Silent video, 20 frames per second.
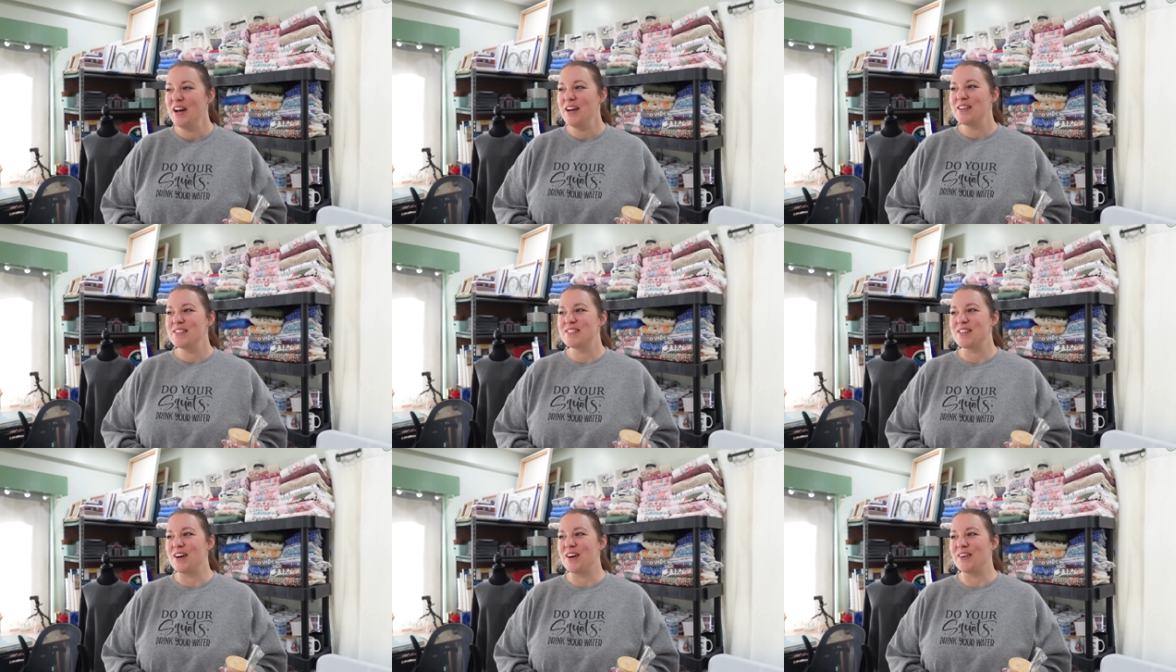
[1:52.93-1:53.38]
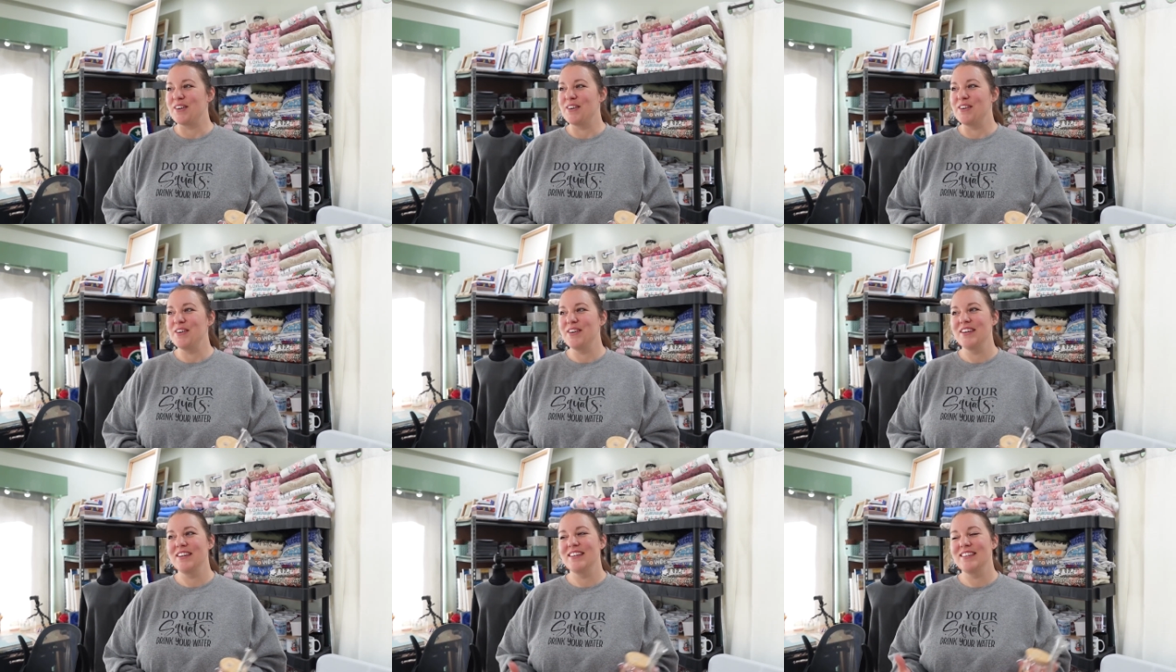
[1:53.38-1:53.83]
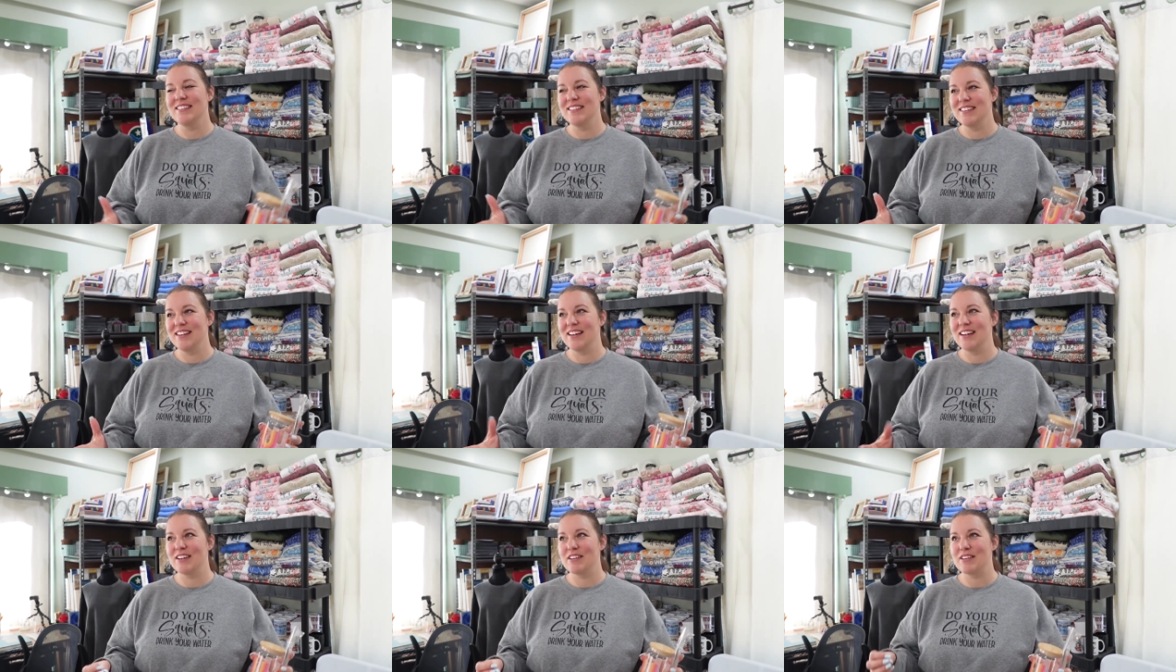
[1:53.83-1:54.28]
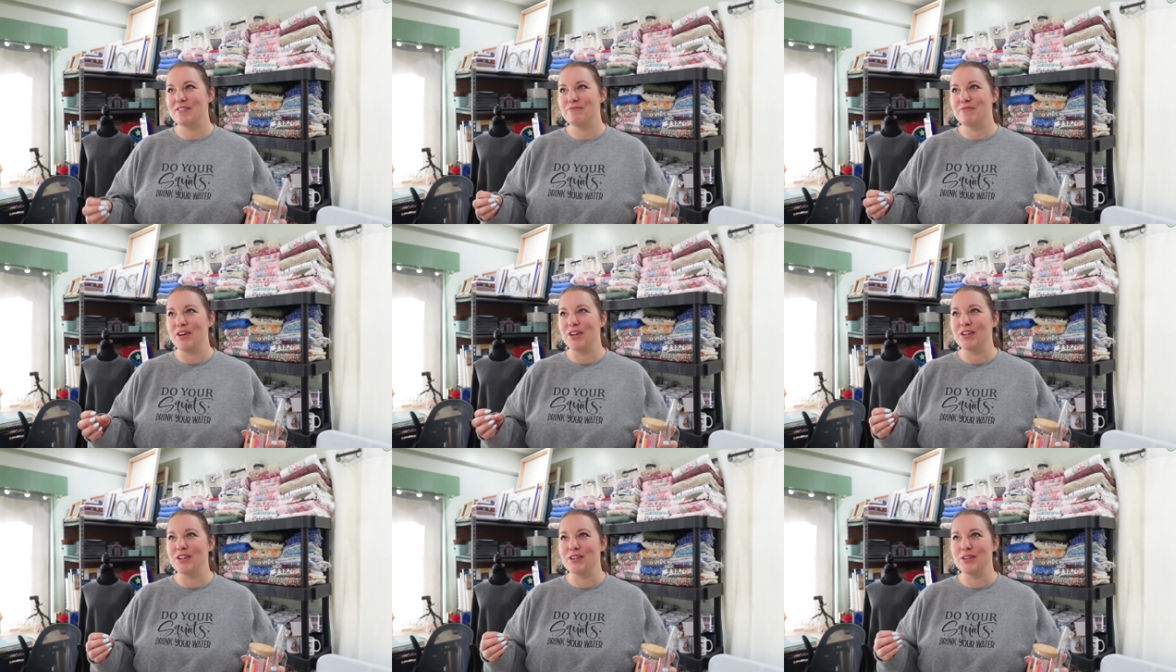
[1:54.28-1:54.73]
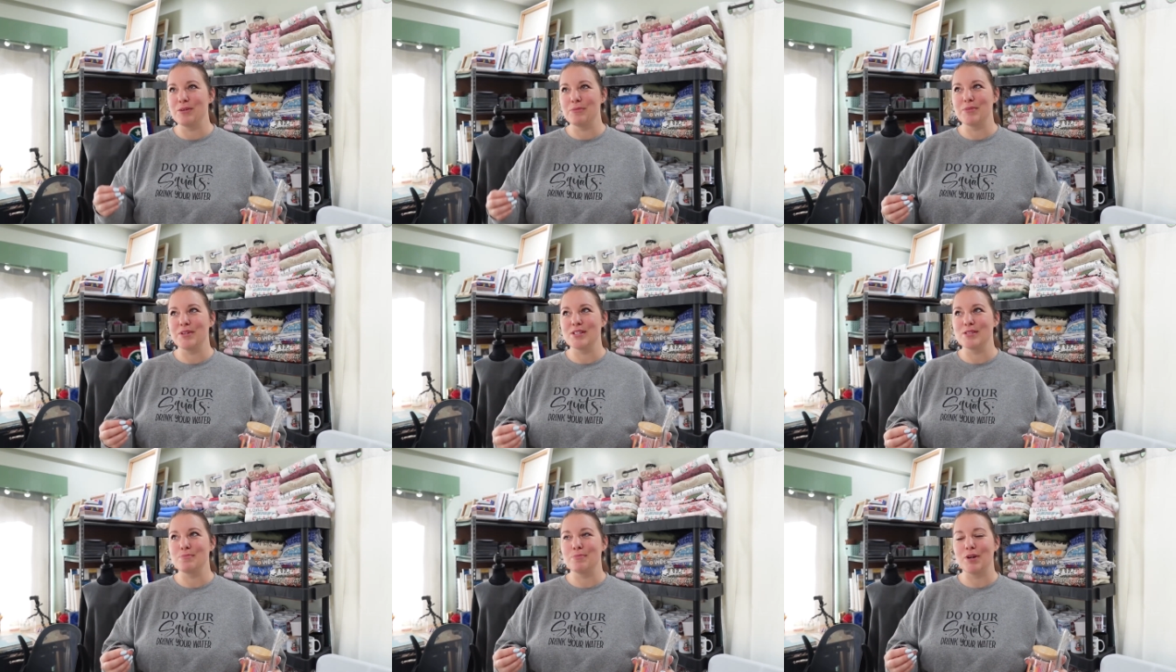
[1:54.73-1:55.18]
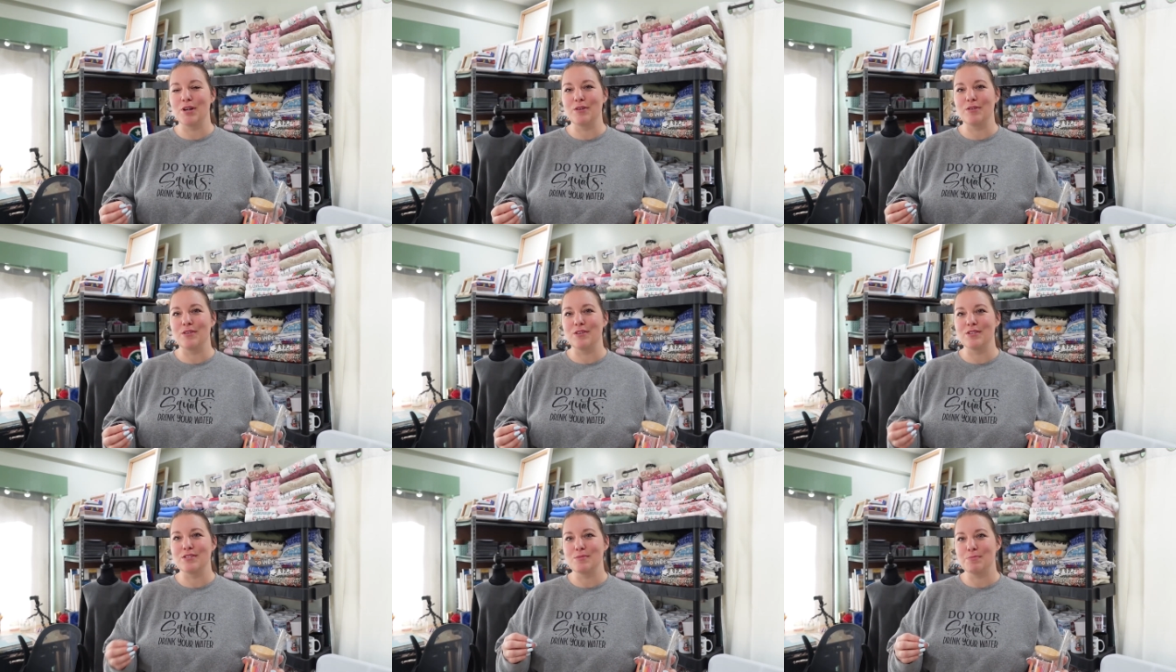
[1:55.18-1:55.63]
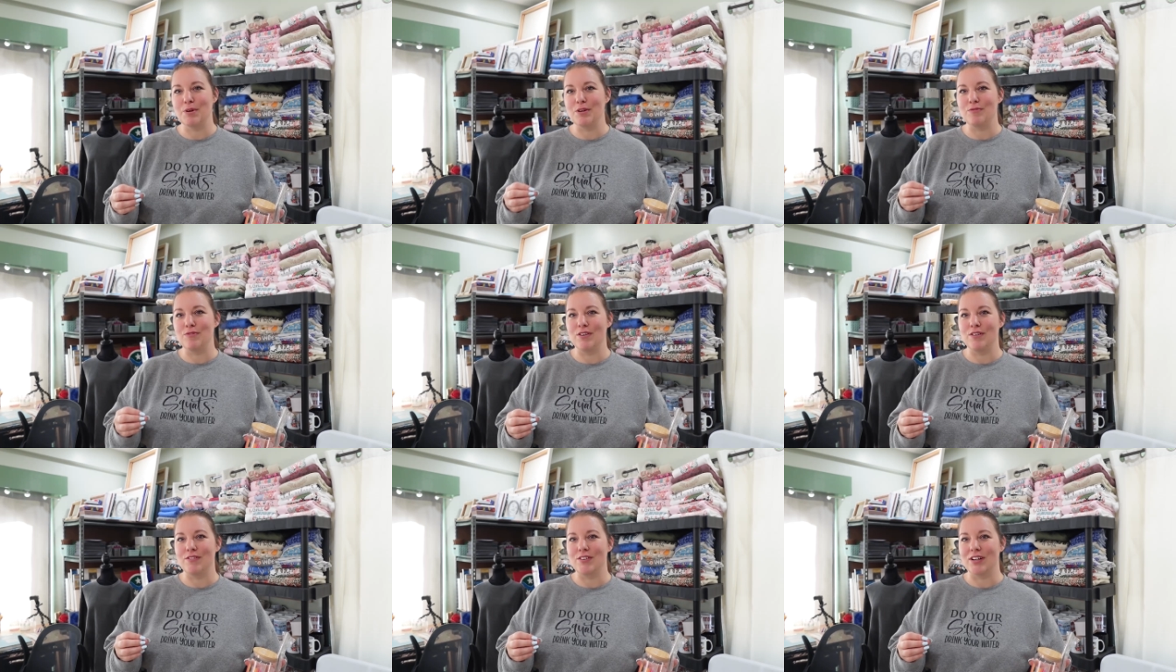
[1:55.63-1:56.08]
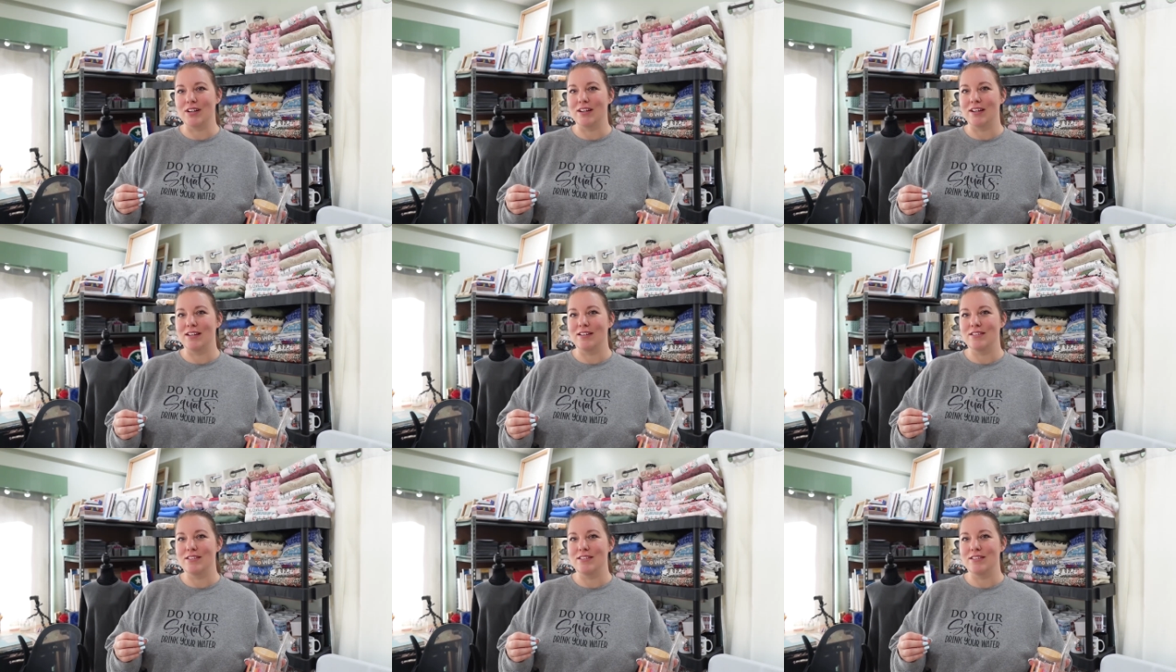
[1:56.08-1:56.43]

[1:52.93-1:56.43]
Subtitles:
So, feeling a little bit of spring fever.